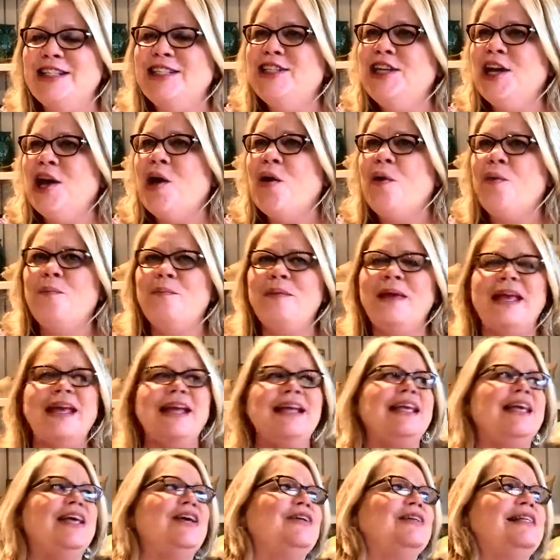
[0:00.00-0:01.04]
Don't
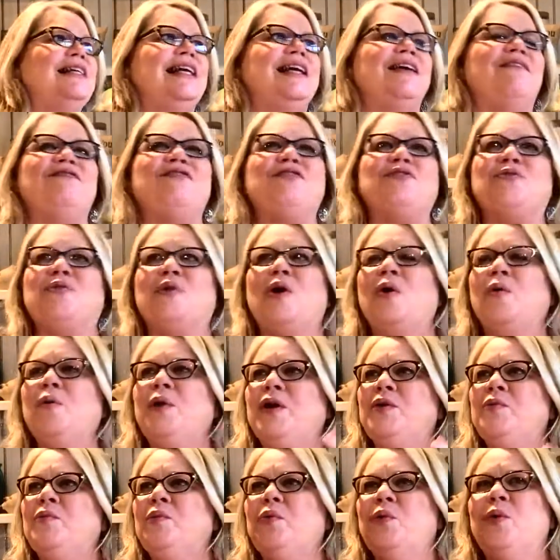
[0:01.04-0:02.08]
be guilty of
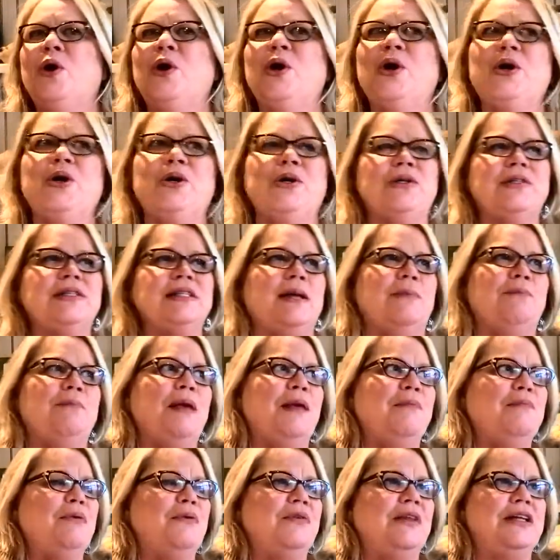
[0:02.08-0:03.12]
throwing words at
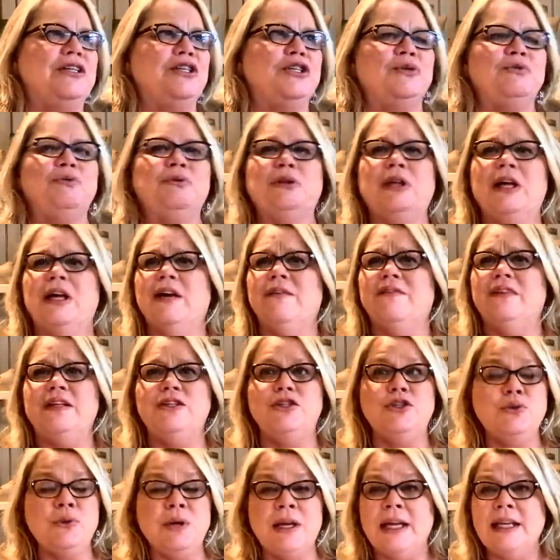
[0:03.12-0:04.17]
people that you love
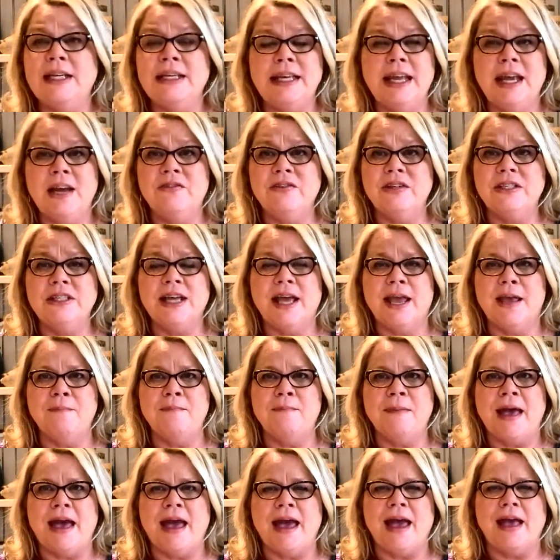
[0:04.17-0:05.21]
that you can never
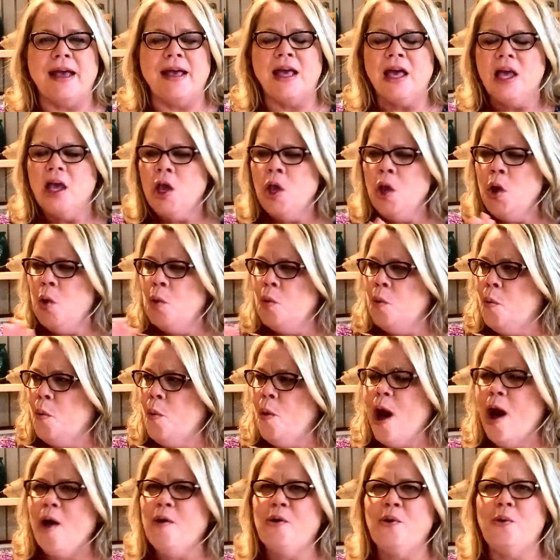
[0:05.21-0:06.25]
take back.
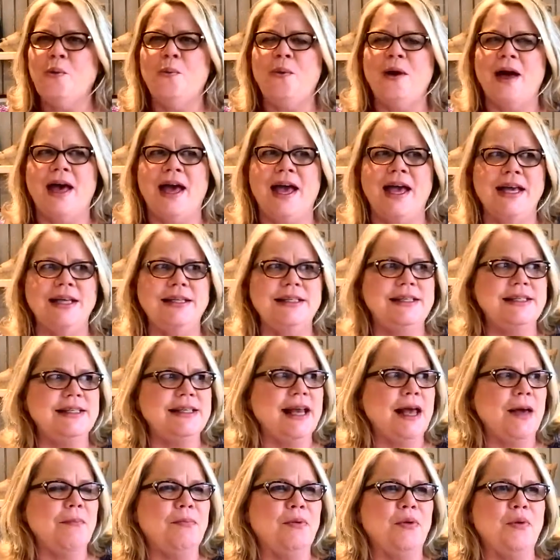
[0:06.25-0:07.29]
Walk away,
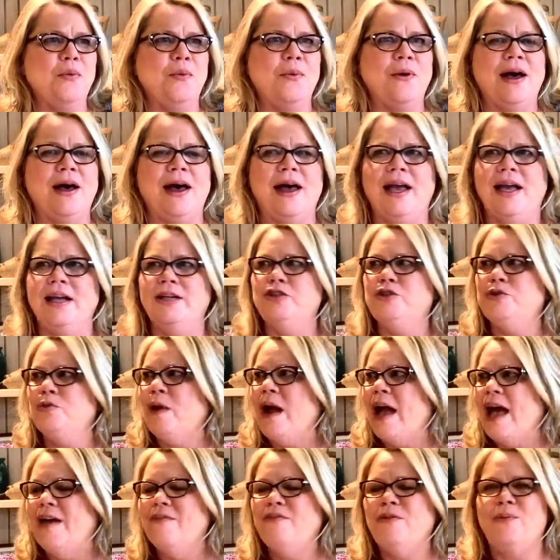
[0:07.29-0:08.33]
step away,
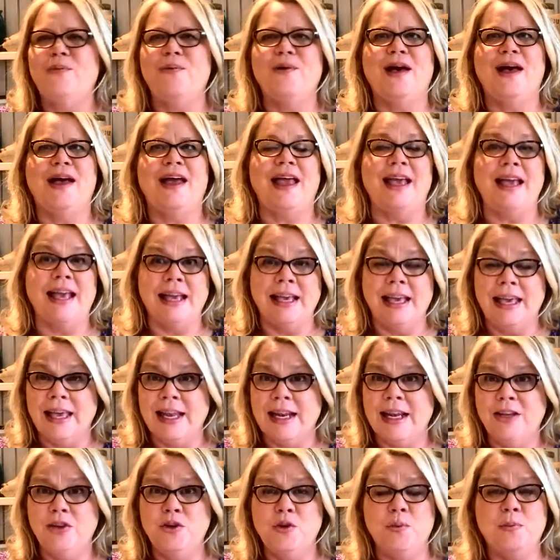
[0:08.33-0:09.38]
drive away, and get
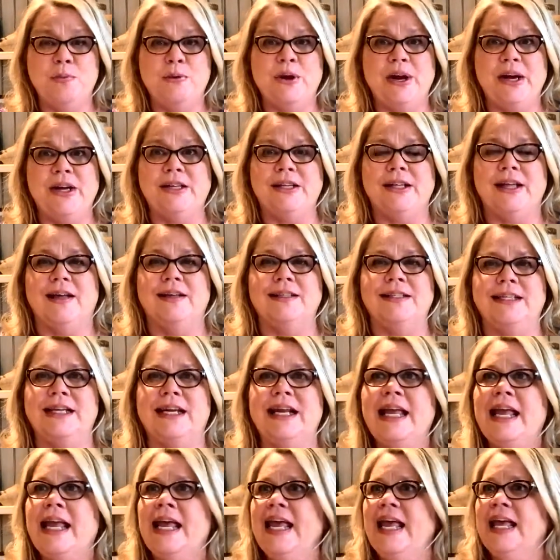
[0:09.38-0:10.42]
in your prayer closet
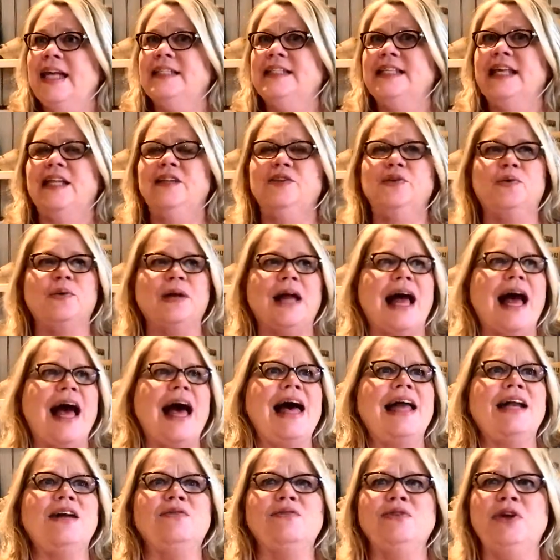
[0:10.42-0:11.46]
and say, Lord,
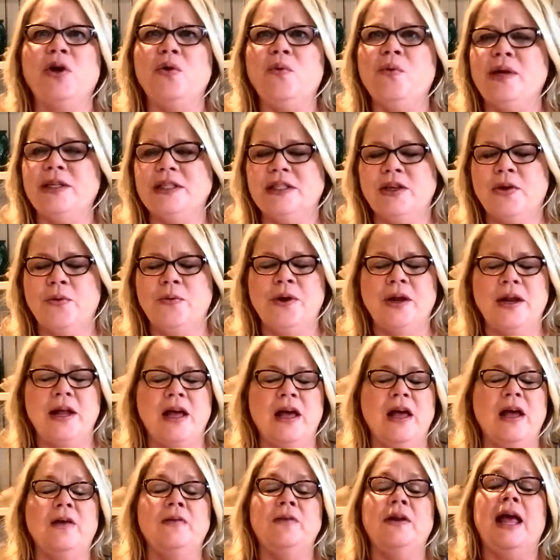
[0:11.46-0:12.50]
I don't know what's going
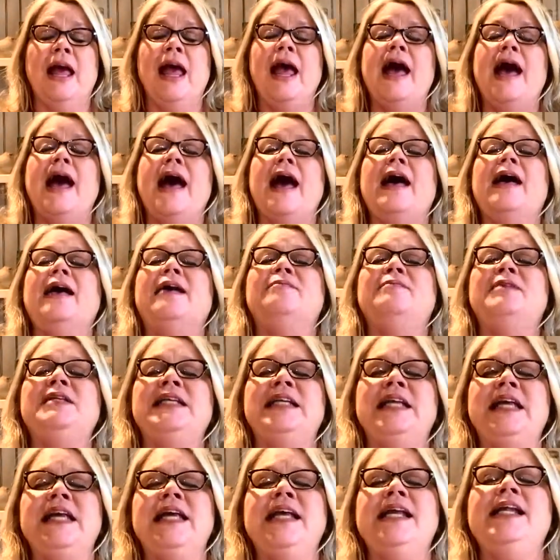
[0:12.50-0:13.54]
on. I'm
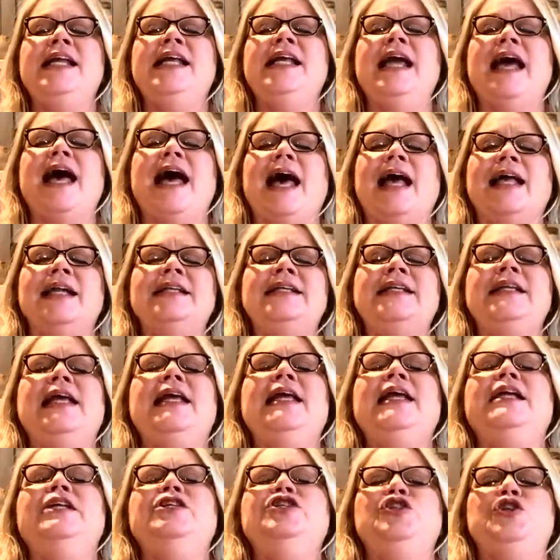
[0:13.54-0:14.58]
needy. I
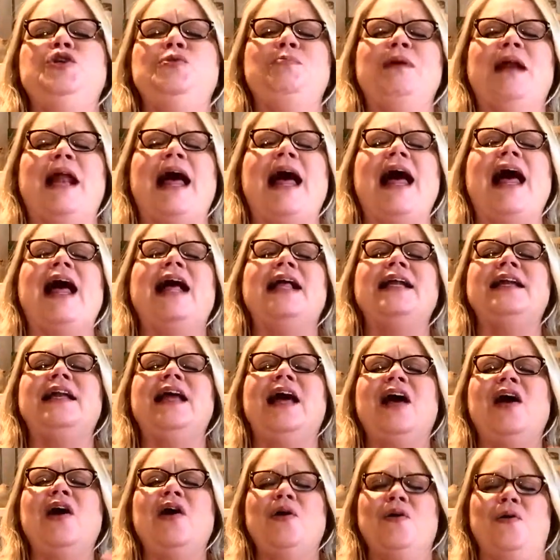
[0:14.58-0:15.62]
need you, but I
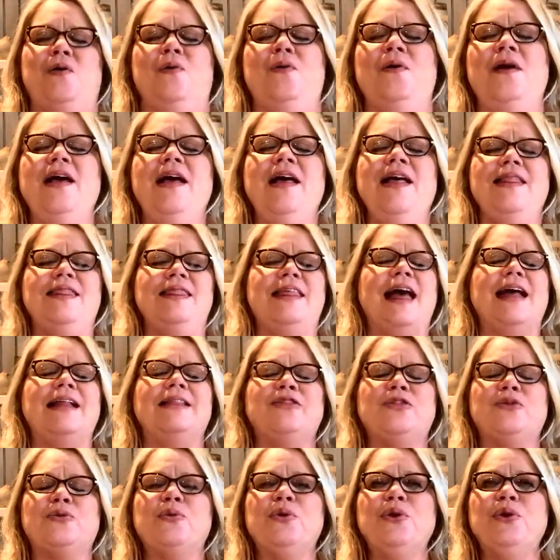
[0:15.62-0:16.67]
know
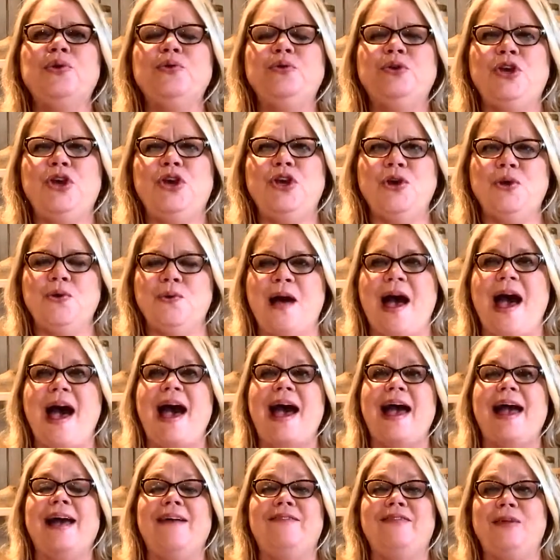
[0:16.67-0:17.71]
that through you,
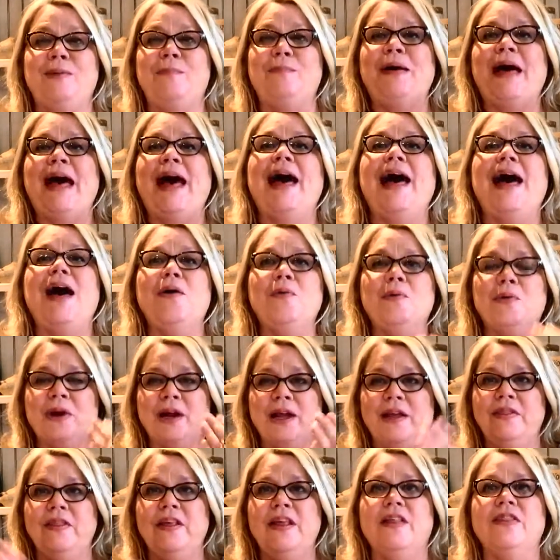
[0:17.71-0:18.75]
I have the power
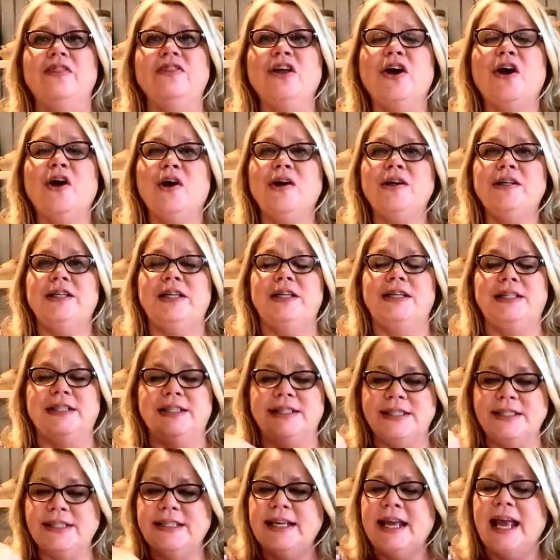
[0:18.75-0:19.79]
and the authority to
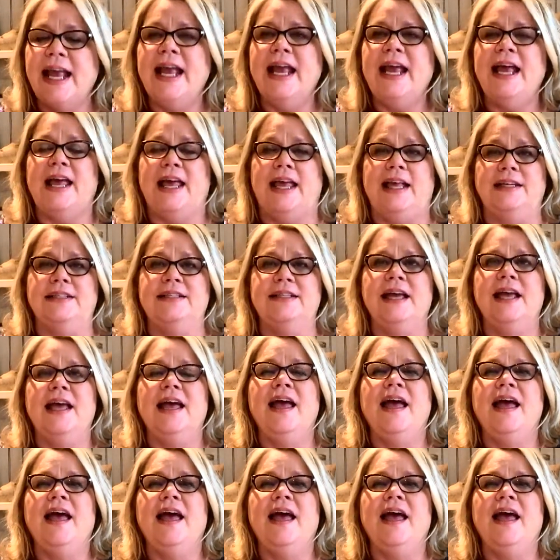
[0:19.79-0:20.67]
stand